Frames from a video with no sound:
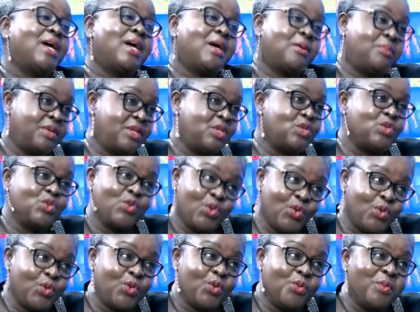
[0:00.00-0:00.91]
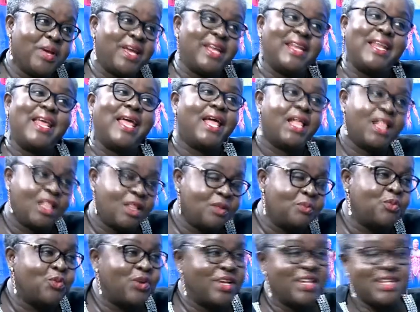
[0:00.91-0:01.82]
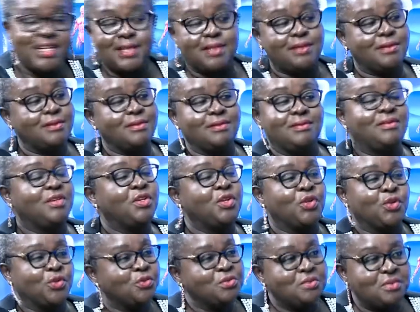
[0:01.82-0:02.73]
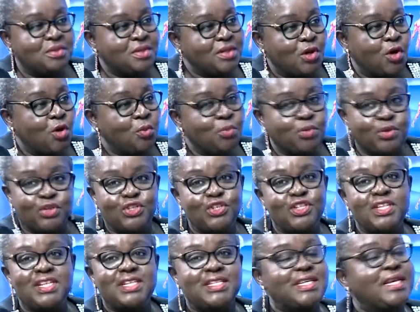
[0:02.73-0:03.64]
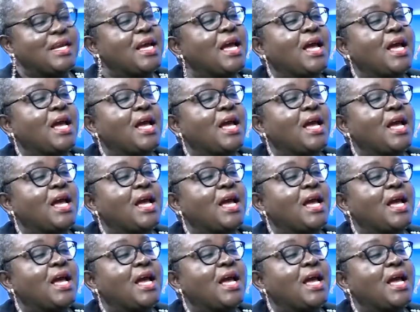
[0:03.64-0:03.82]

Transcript: you are happy to go home and help when the, opportunity